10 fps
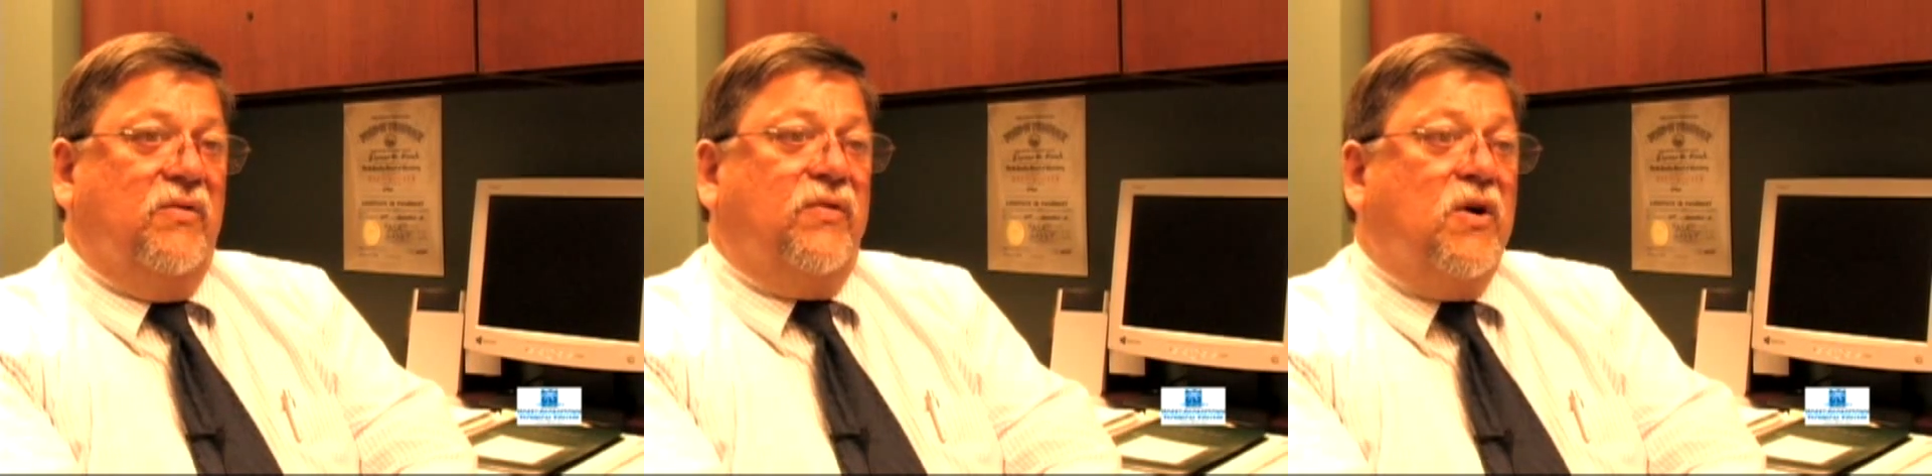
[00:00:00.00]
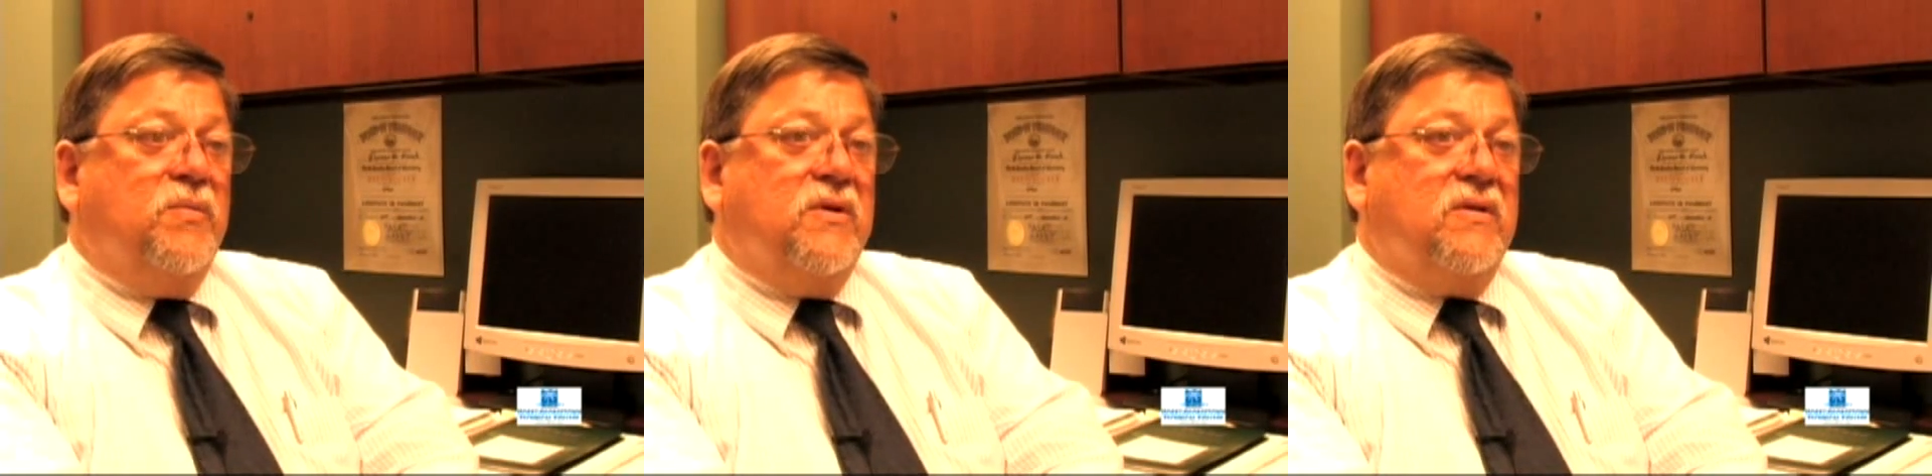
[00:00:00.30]

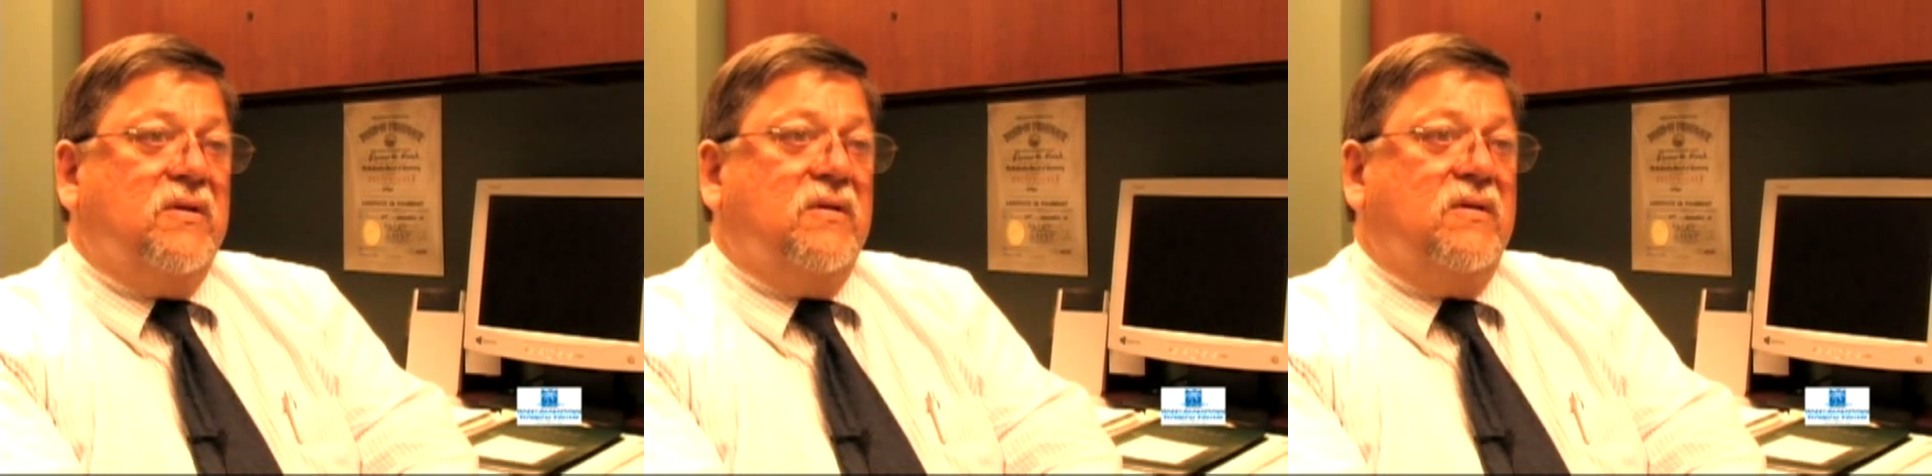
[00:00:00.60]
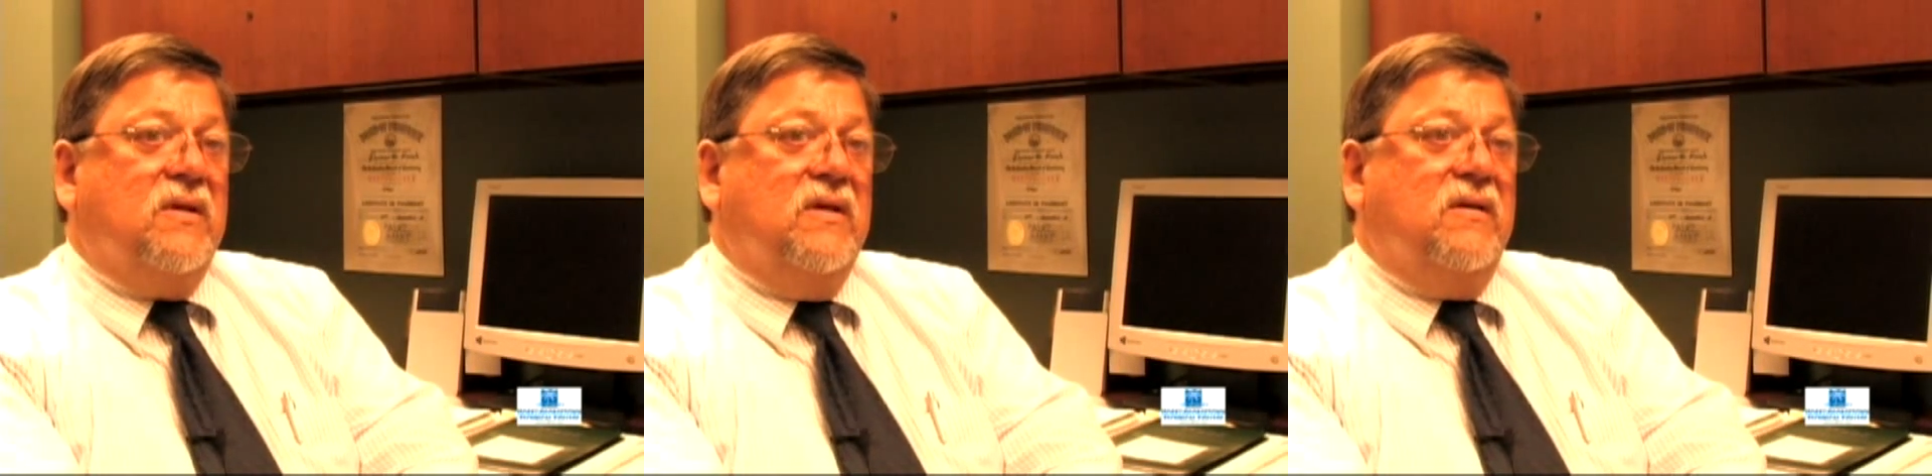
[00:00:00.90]

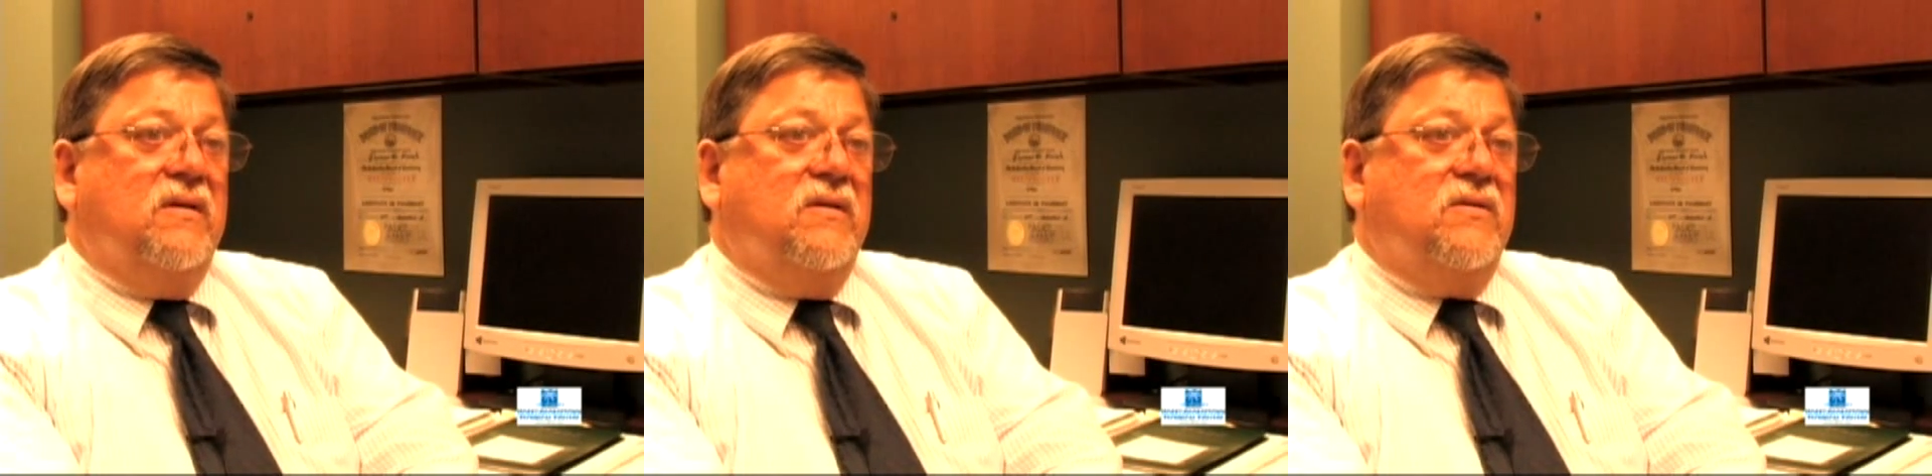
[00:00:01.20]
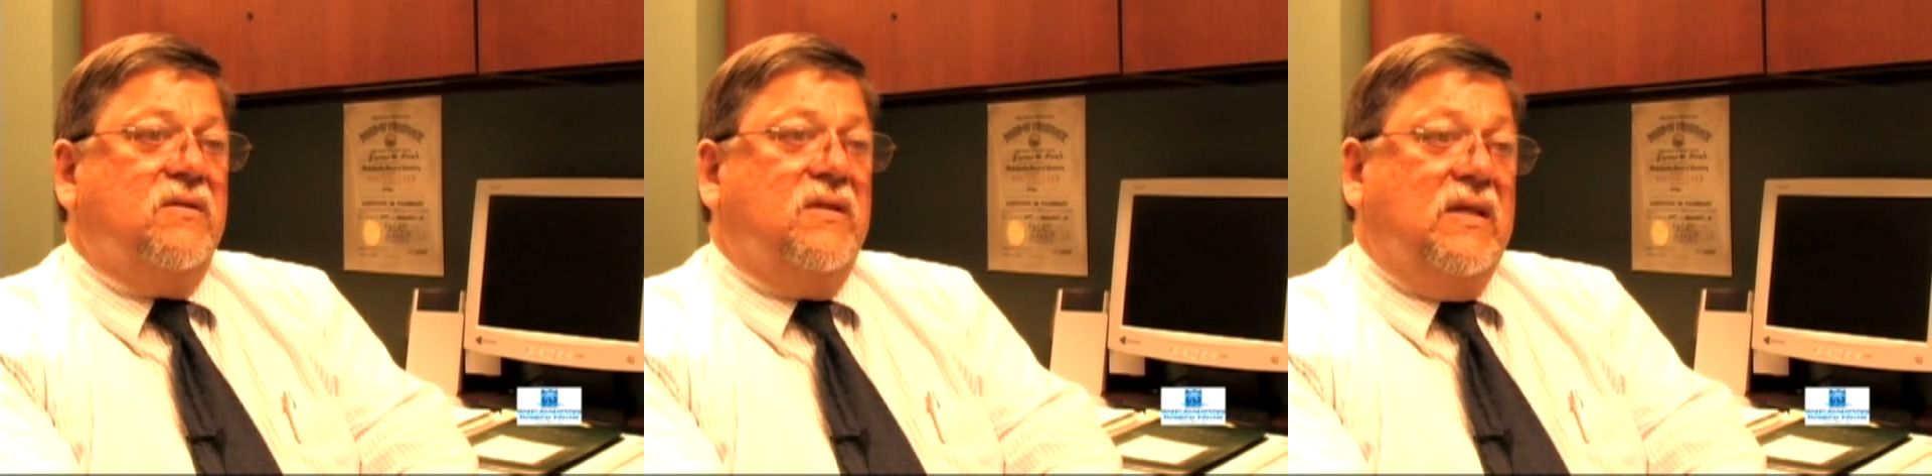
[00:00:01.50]
pharmacist is